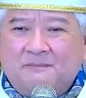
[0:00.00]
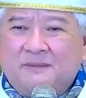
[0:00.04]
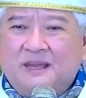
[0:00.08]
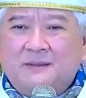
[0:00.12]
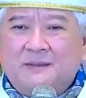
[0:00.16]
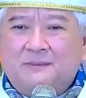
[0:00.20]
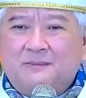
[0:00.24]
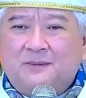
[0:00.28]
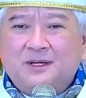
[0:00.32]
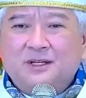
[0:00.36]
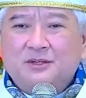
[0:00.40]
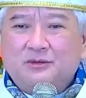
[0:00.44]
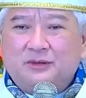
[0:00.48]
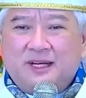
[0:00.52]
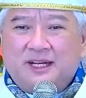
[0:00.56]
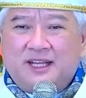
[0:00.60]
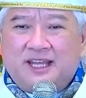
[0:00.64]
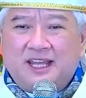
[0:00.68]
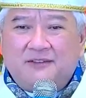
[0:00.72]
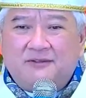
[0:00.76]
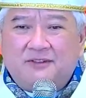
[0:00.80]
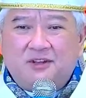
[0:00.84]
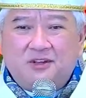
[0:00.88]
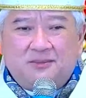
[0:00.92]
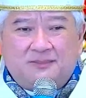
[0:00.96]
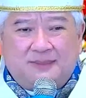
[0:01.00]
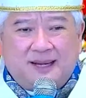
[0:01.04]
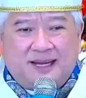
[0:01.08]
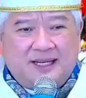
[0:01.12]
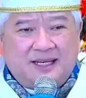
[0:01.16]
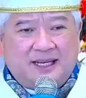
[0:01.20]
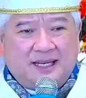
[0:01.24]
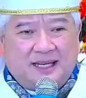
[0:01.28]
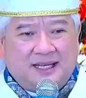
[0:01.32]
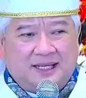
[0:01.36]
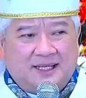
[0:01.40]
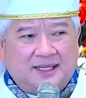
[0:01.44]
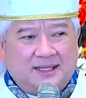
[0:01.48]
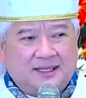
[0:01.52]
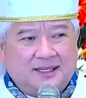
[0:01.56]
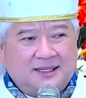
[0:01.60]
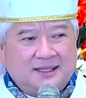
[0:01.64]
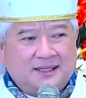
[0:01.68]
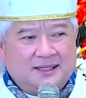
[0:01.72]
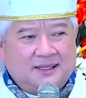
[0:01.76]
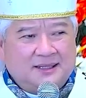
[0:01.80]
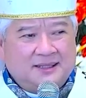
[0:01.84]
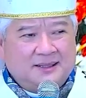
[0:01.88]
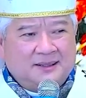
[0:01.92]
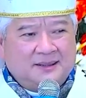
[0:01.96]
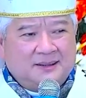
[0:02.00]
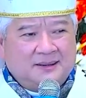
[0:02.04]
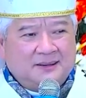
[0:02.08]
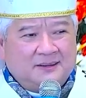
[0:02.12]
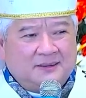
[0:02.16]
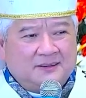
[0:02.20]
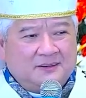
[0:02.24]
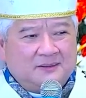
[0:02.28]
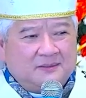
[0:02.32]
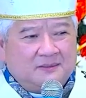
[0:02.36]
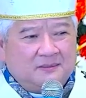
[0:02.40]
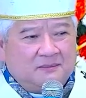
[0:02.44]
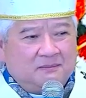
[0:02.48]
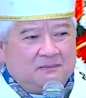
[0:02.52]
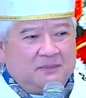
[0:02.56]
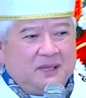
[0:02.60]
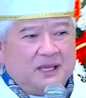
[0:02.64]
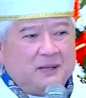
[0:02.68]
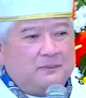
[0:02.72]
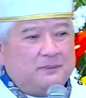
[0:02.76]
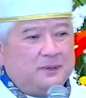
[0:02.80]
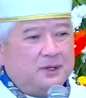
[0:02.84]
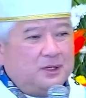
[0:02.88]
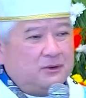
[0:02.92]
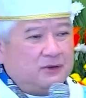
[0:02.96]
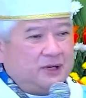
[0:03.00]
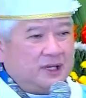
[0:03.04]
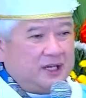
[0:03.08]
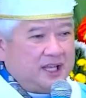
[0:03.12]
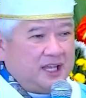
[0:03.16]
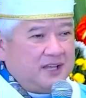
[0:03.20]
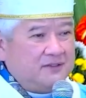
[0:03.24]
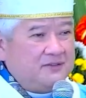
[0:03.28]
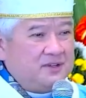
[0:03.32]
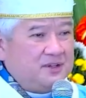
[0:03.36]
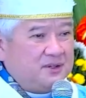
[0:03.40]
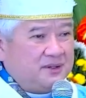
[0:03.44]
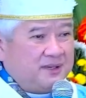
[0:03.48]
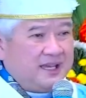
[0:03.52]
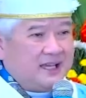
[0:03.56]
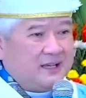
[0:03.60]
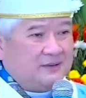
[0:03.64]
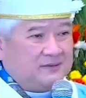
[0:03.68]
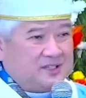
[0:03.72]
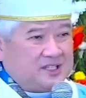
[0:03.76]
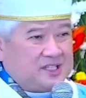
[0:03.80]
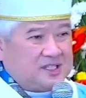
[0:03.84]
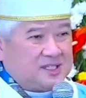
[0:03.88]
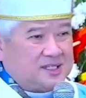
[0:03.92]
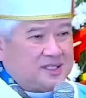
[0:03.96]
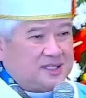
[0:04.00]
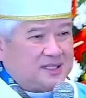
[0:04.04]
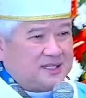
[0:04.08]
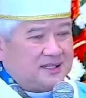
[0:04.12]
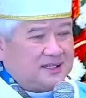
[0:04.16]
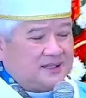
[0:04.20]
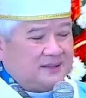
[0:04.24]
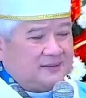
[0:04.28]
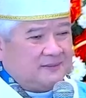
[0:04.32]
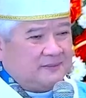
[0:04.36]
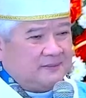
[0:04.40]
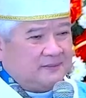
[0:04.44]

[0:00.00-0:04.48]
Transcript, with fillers: People will give you money. People will give you gifts.